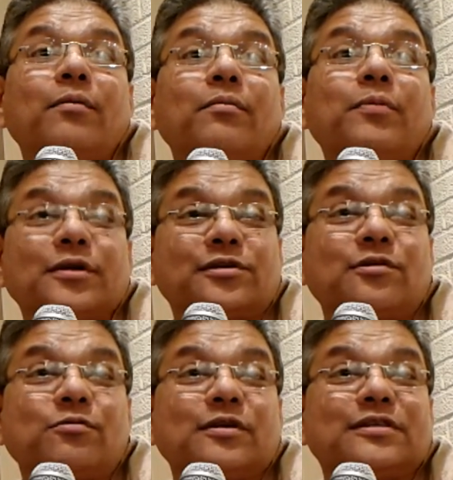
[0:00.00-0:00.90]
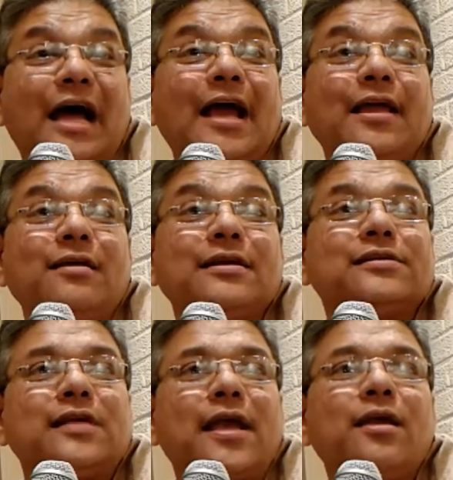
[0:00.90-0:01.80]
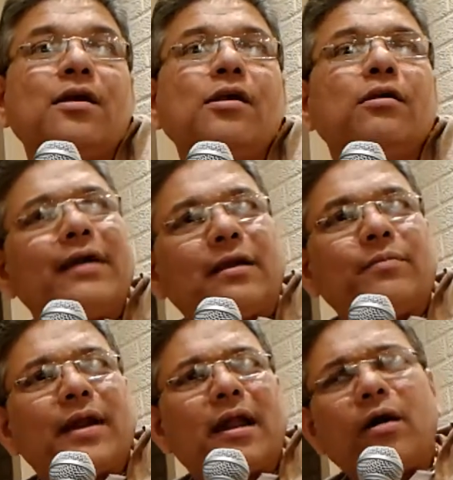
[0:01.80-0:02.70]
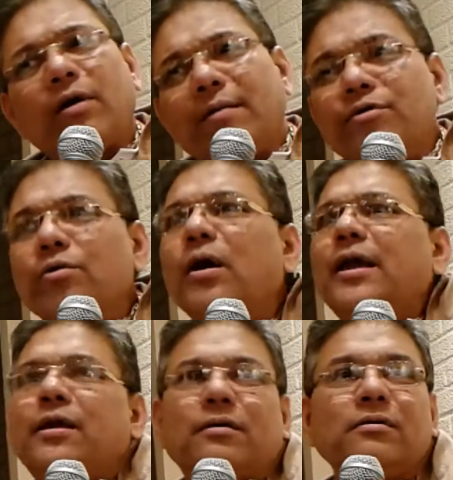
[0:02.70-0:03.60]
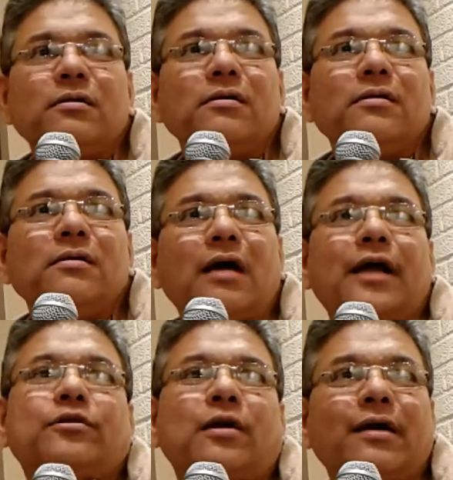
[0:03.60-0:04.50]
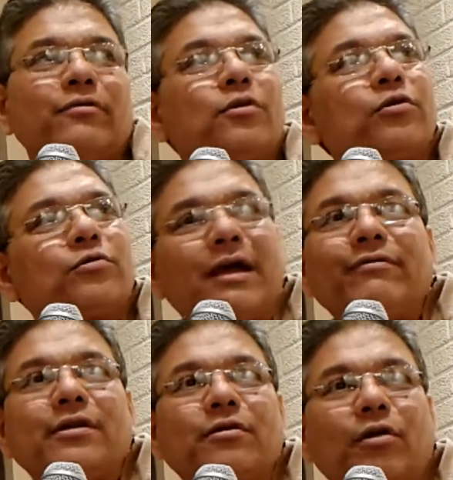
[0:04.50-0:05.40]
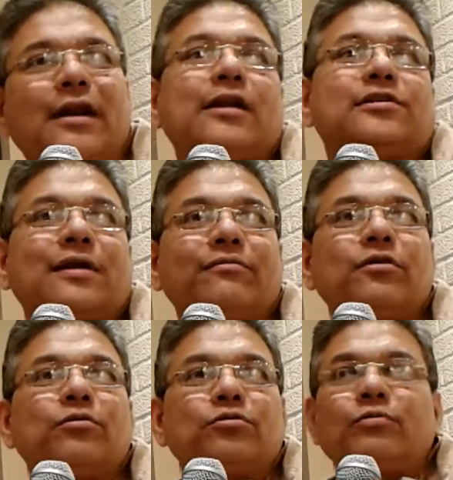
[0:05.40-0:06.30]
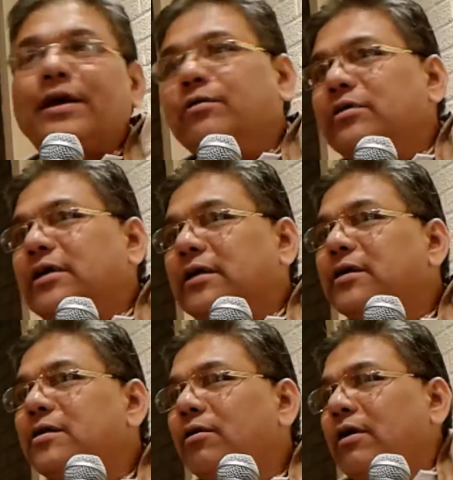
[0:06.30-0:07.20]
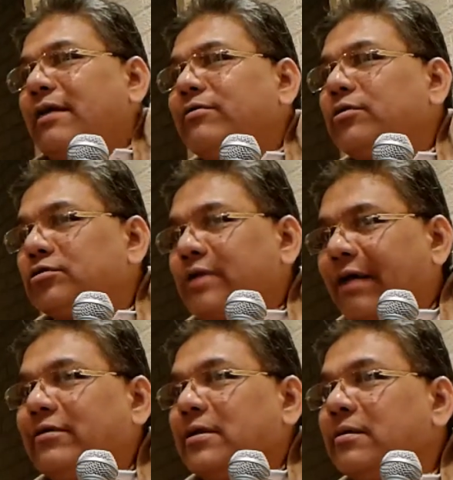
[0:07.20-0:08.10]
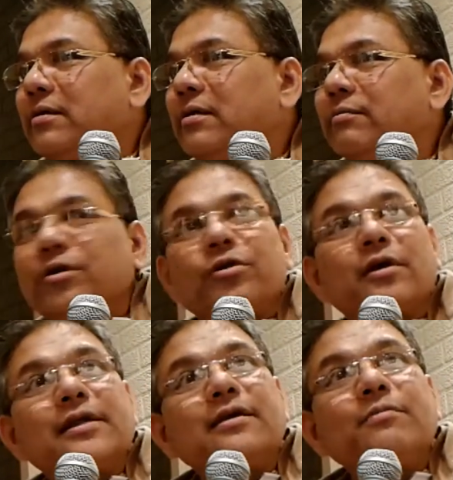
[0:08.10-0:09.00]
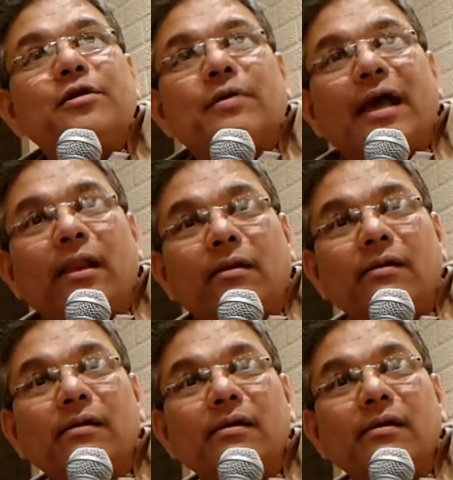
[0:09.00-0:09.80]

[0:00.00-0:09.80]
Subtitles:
person who was dying is saying, "Wait a minute, how come you are here? I thought I will go to heaven, or at least I will go to Vaikuntha, or I will go to heaven. But you are taking me to hell.